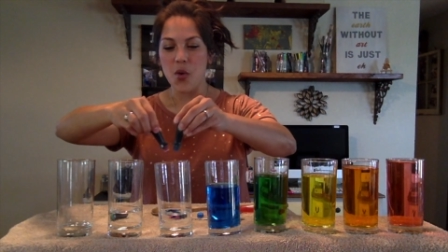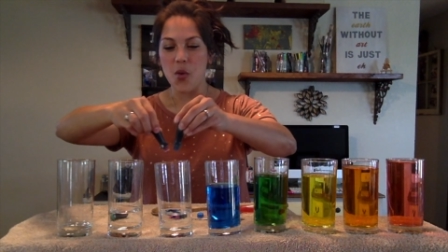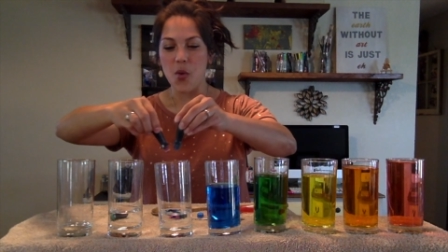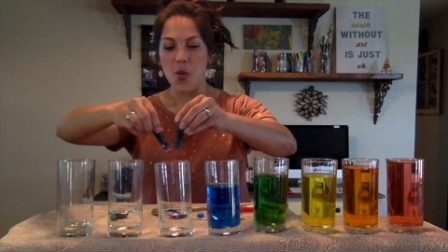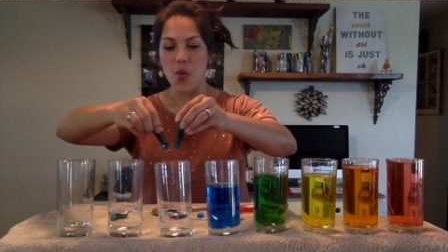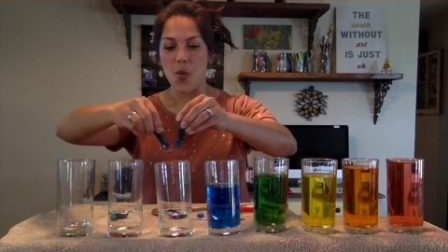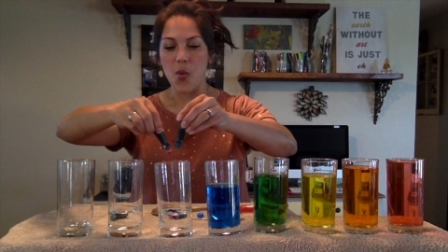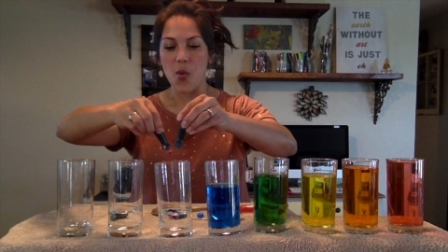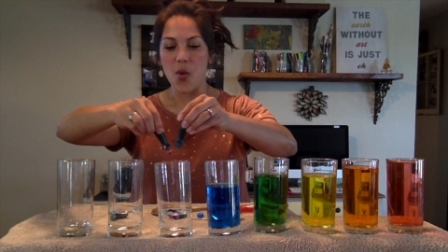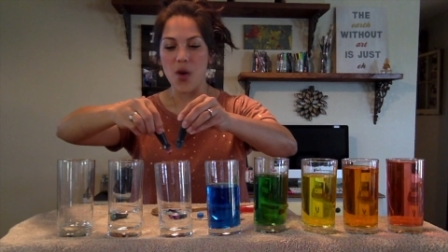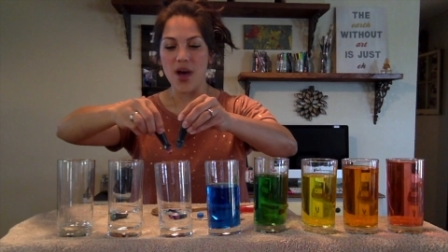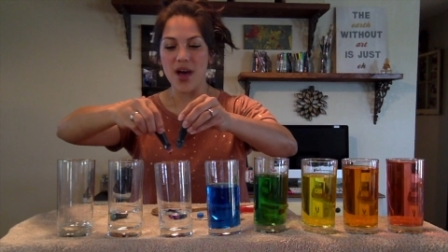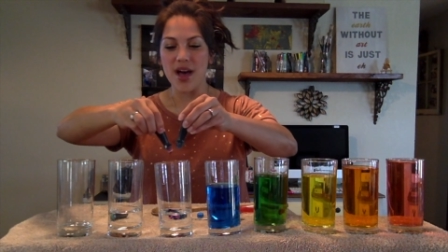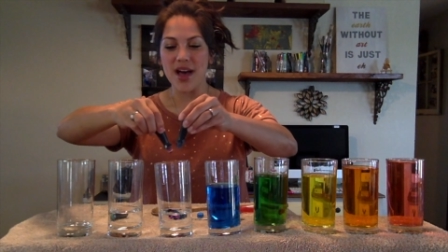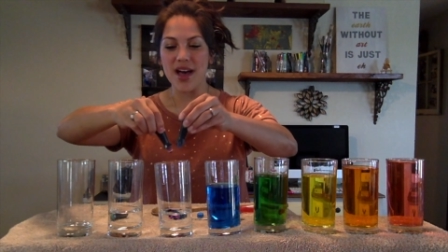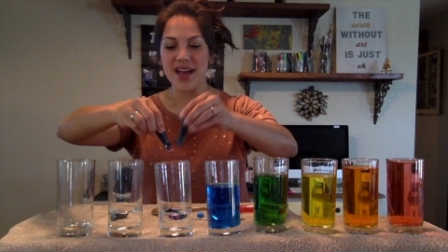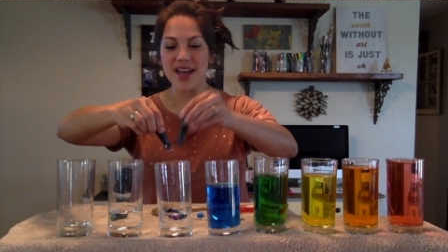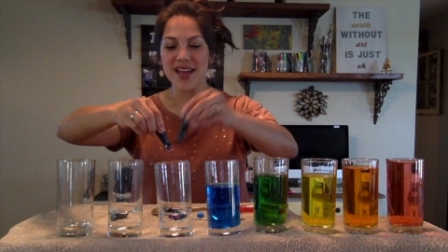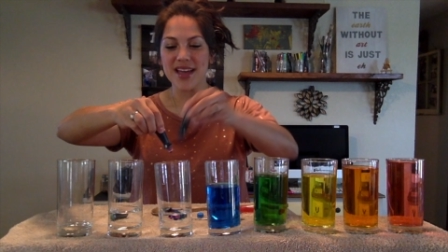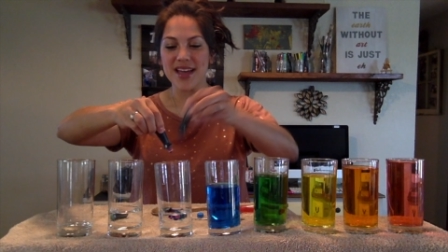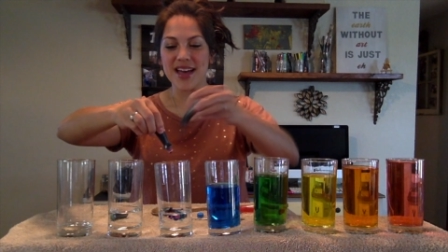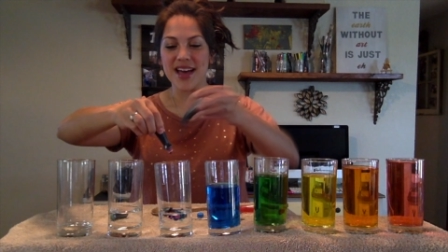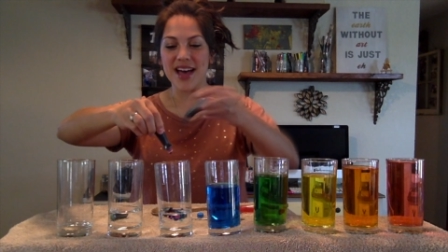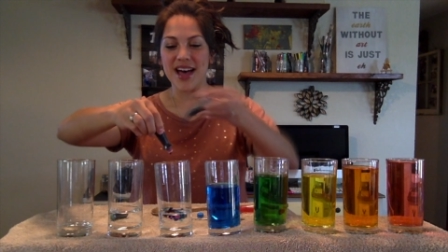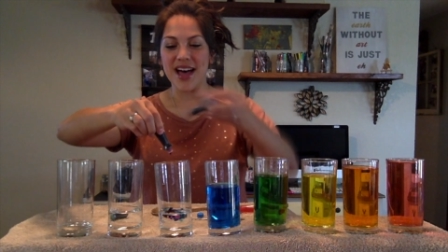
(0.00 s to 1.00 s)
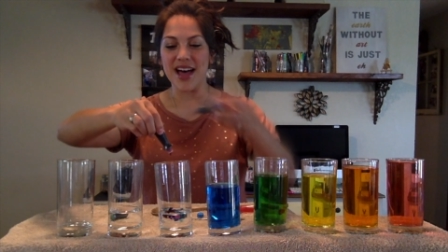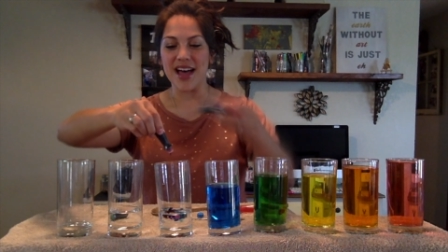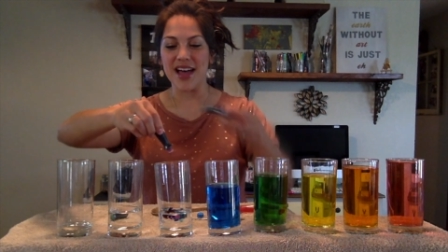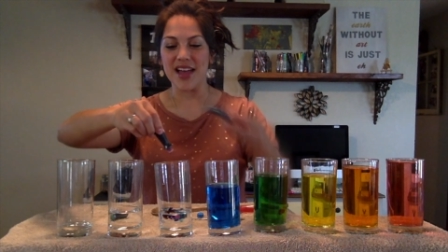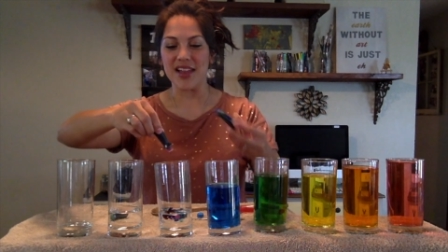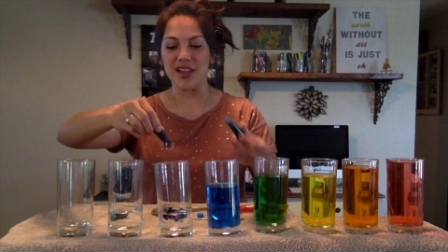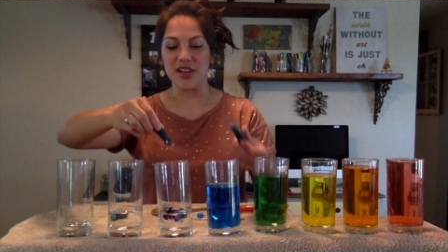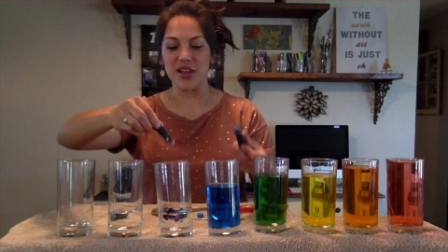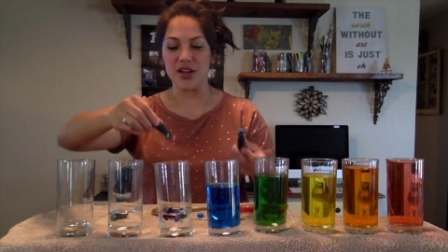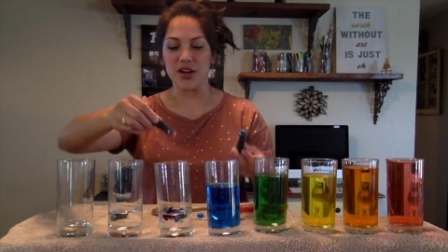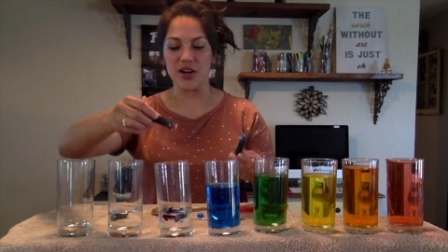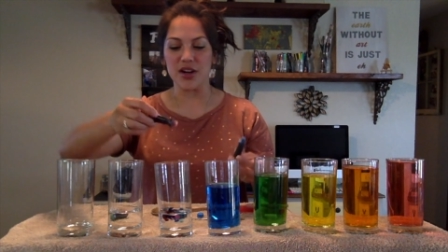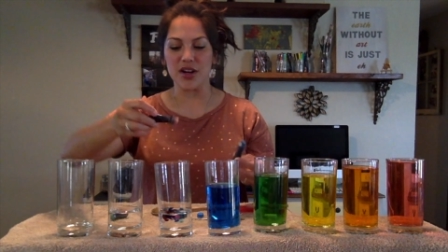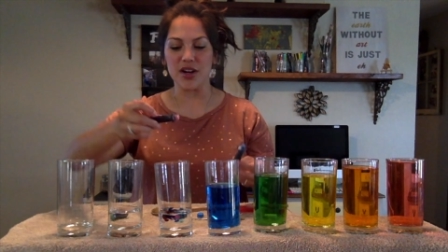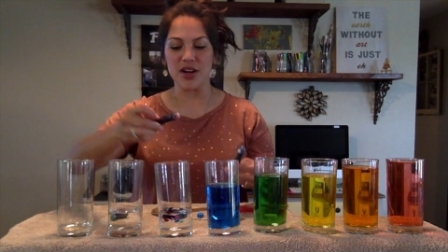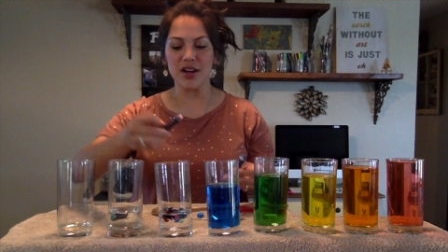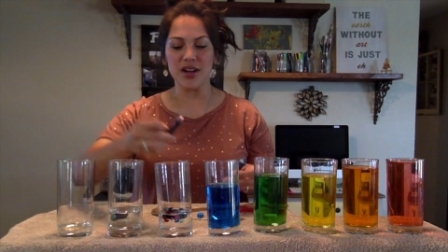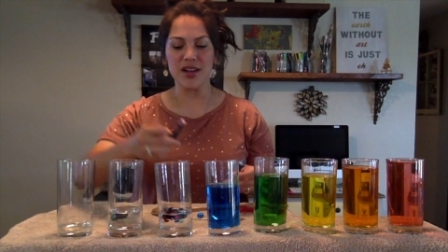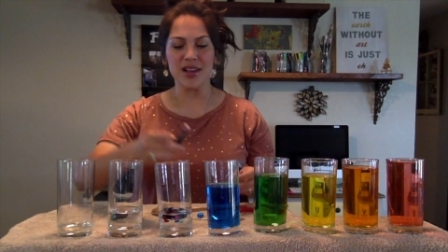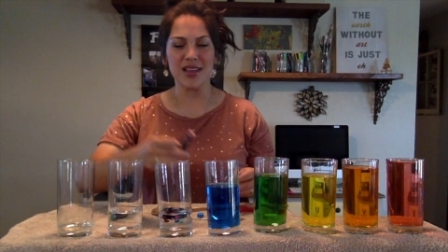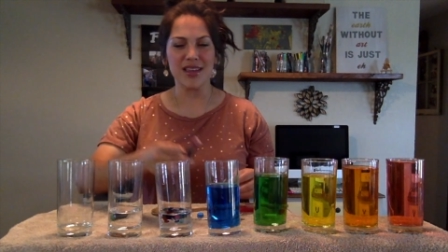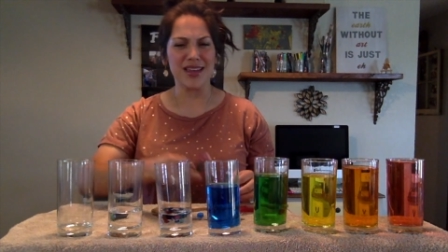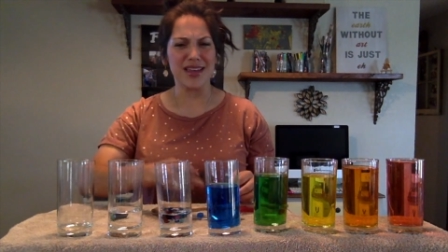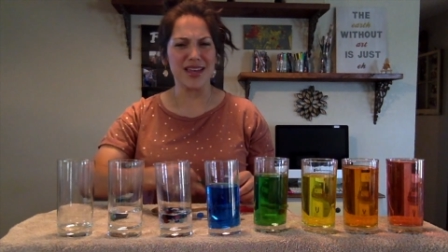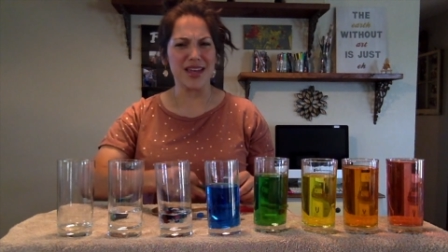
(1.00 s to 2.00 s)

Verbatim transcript: what color